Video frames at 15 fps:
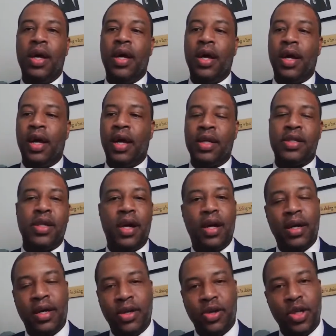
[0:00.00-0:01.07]
a song,
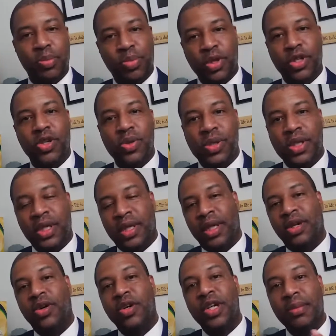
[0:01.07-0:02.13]
and how you produce it, and
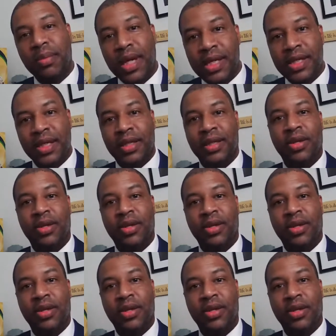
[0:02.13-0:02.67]
how you mix it,